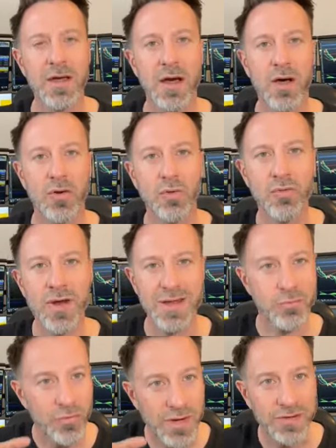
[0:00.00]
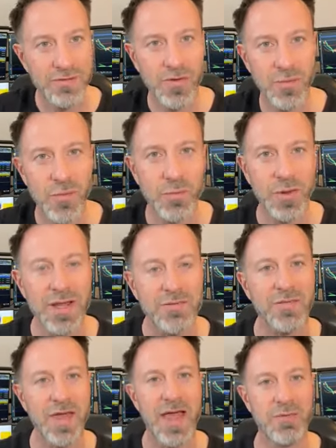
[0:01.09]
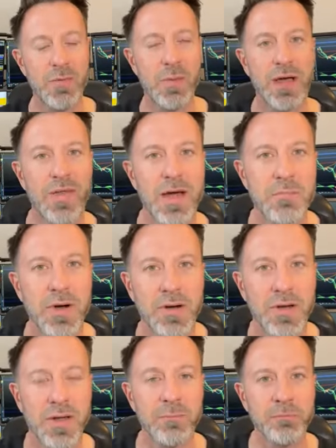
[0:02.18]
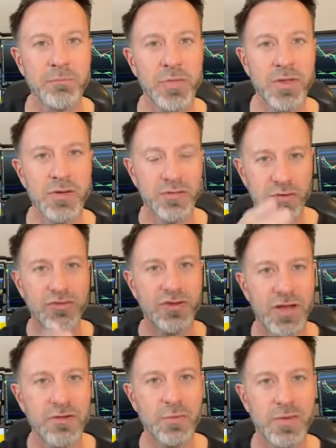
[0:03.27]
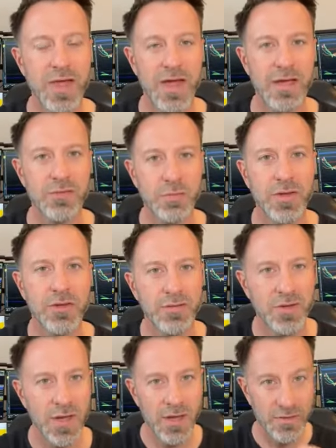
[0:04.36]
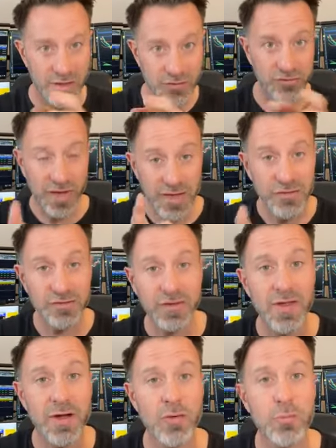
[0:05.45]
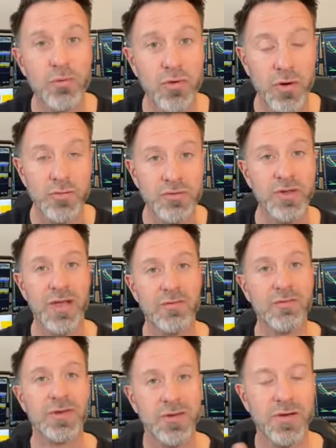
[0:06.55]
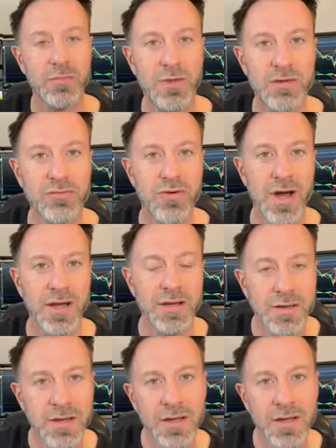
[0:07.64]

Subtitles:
an already predetermined belief they have about that market. So the challenge with that is because they're changing their approach every time they trade,